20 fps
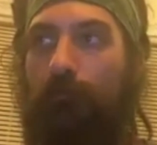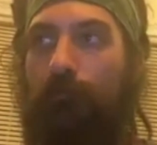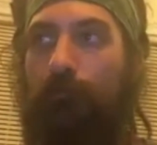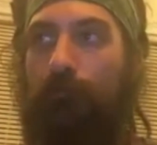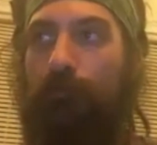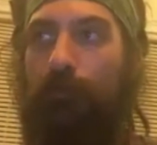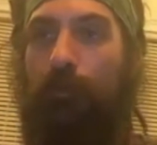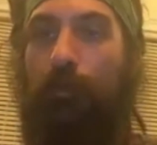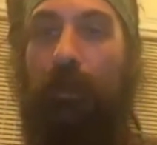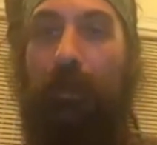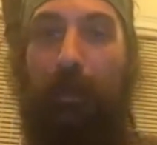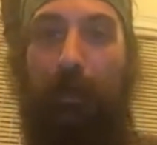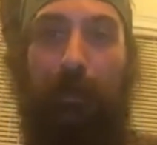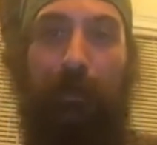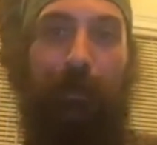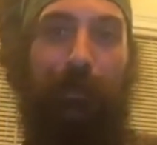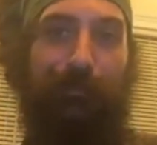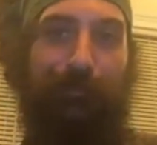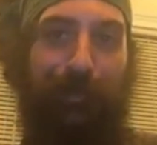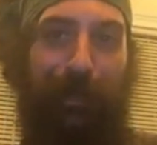Queen Anne
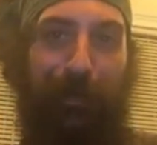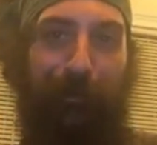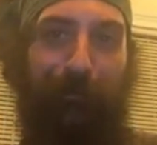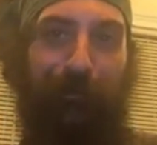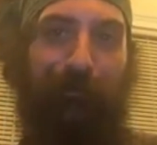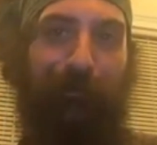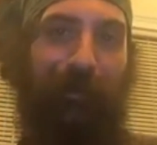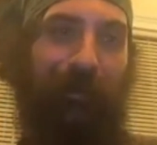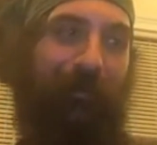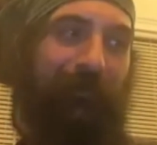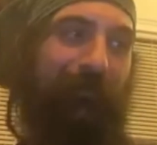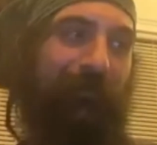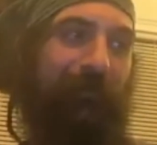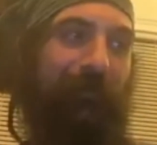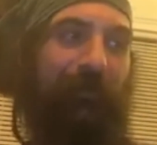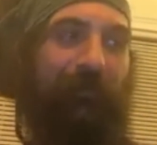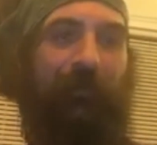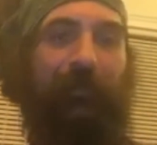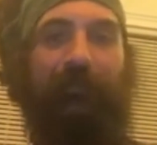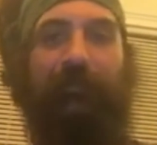has hairy legs,
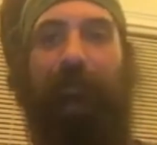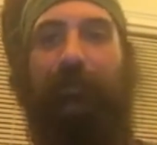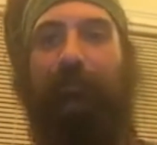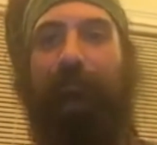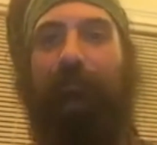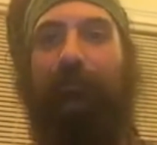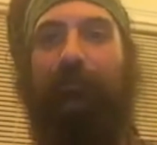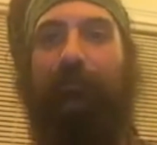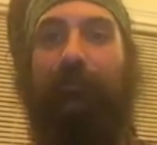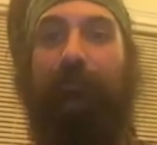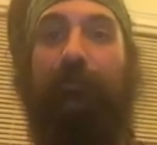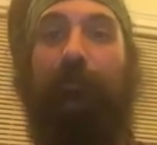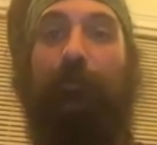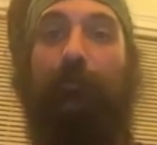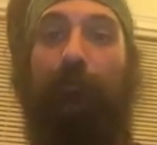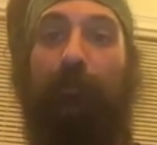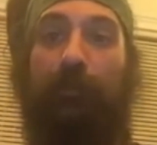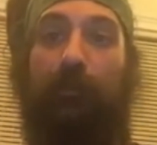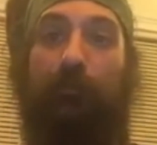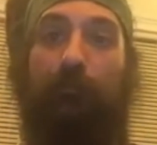and that's how you can
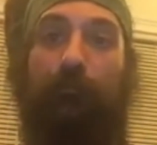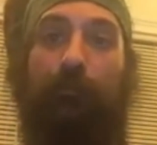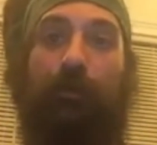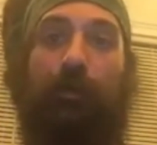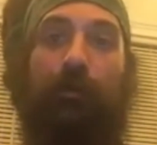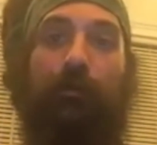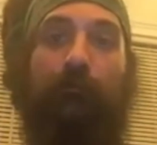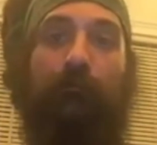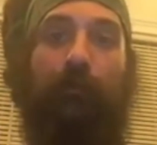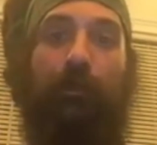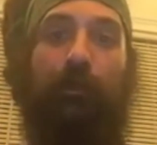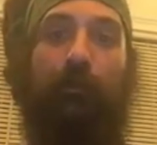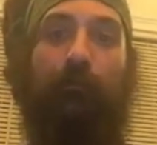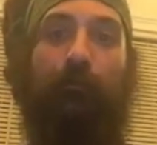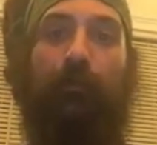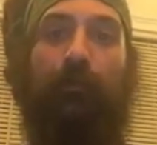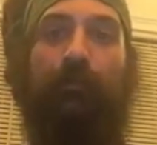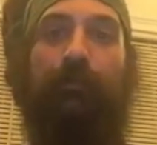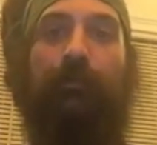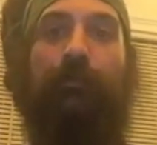determine it. But right,
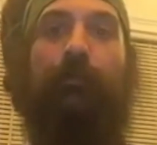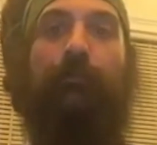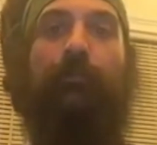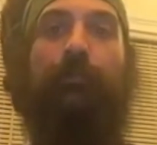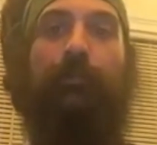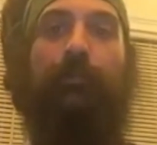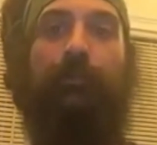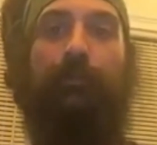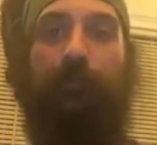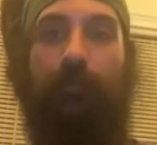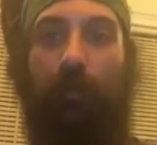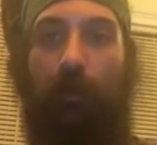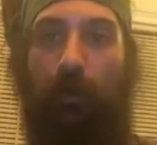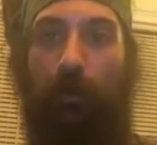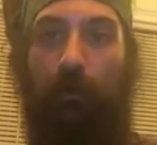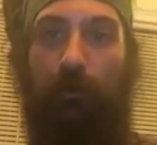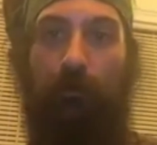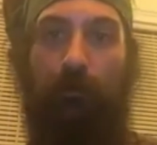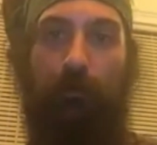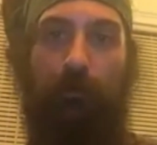once there's a
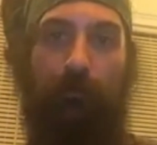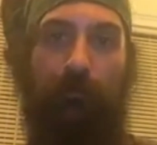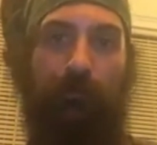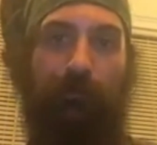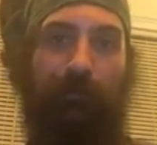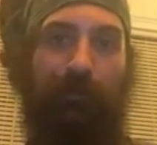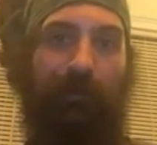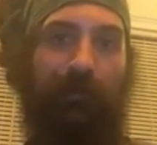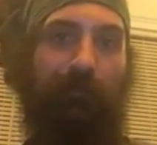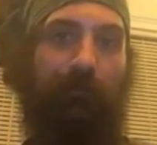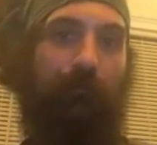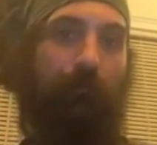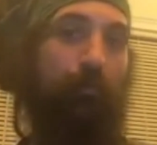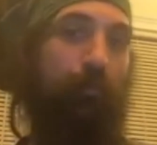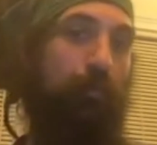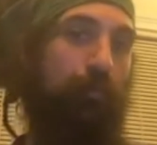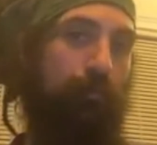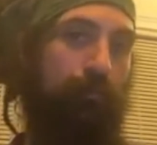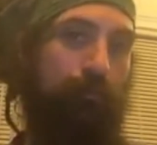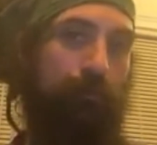stalk, it's kind of the
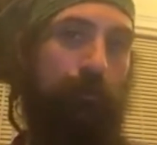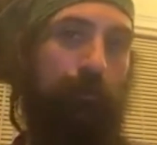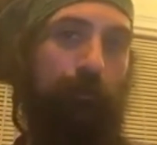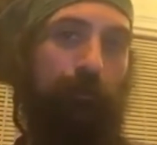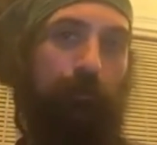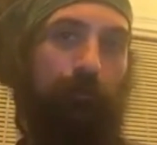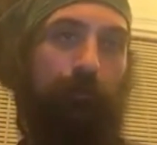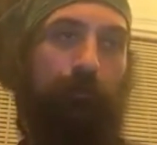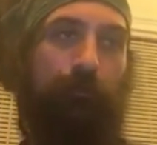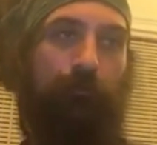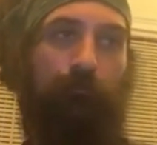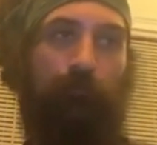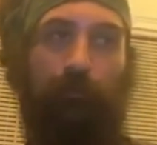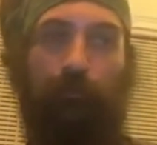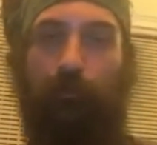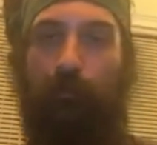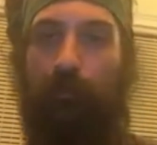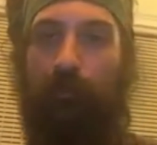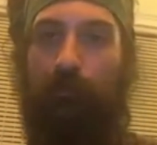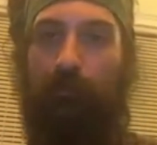
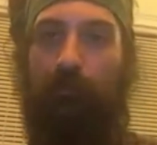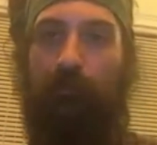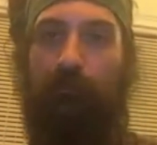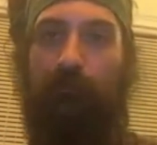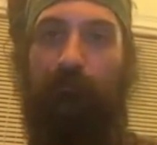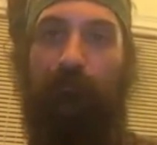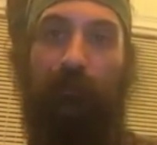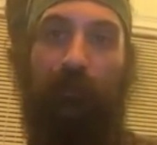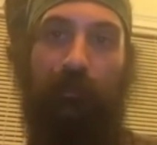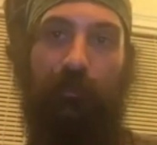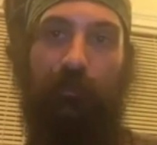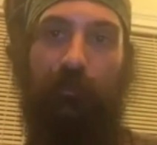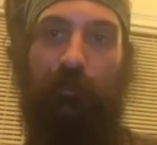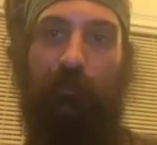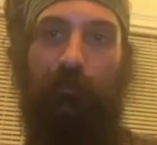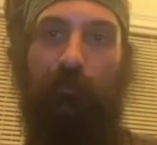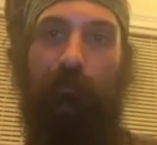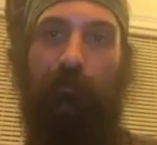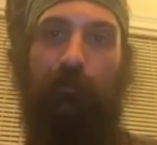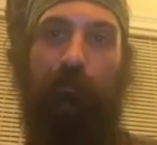root is finished.
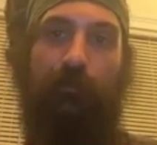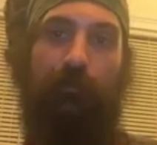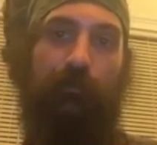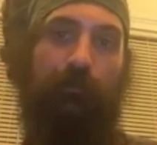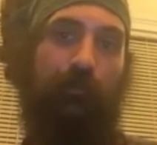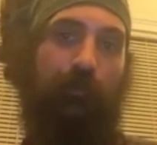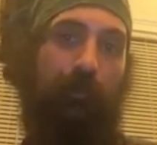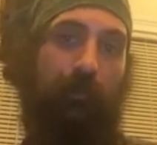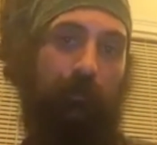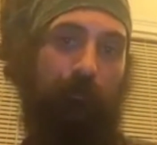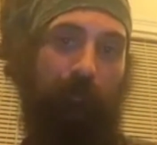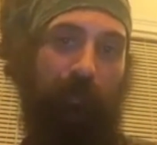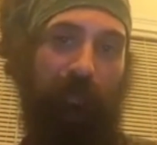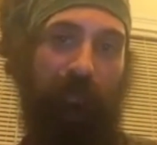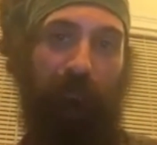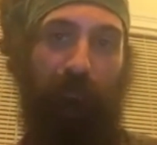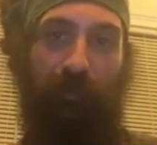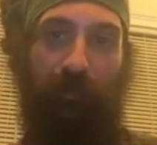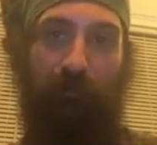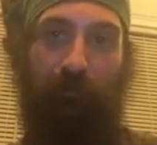It's going to be
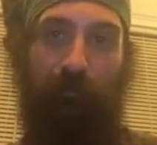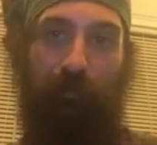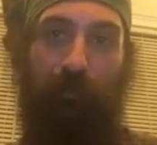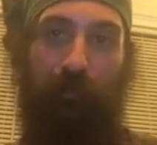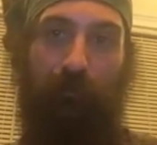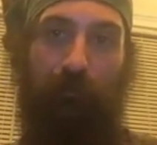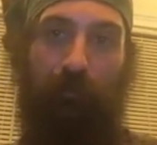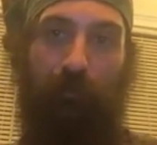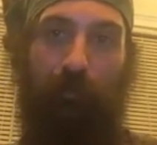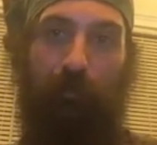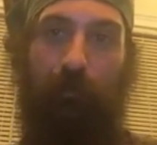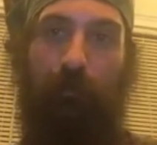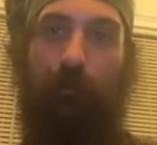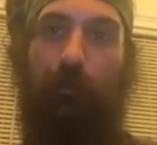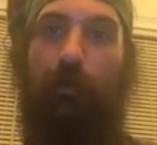spindly and hard.